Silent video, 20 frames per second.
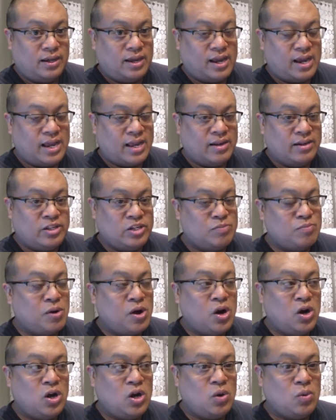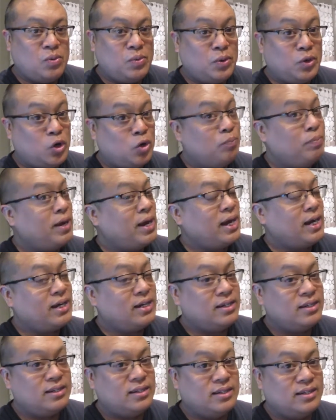And tomorrow we will go
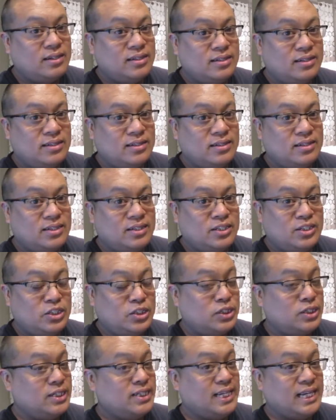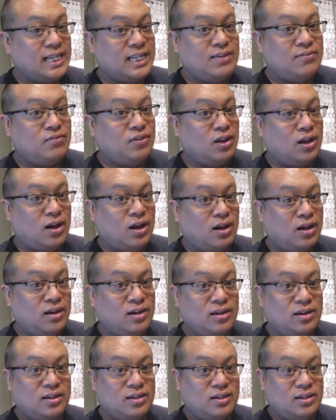back to the daily
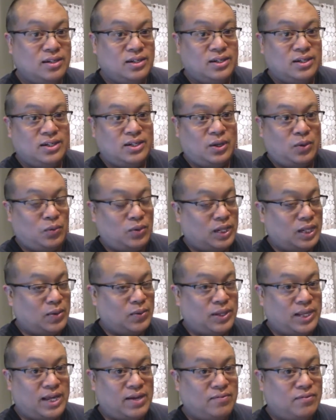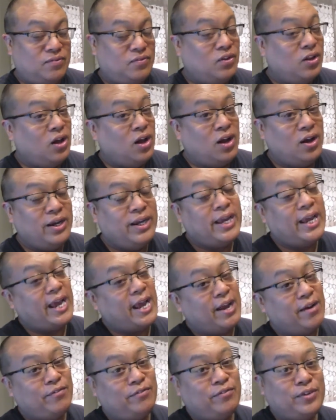vlog. Well, I will have vlog
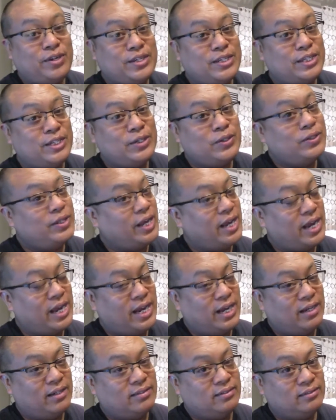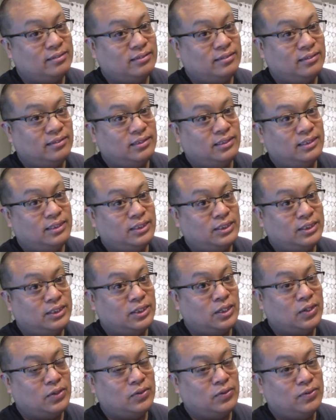every single day.
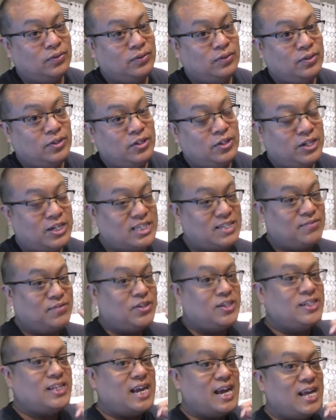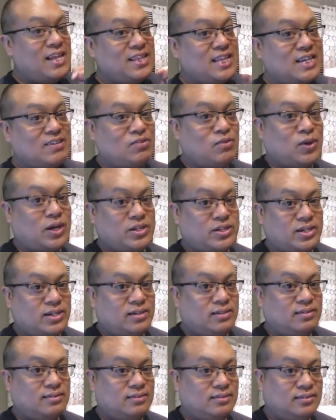So, guys, have a good day. Thanks for watching.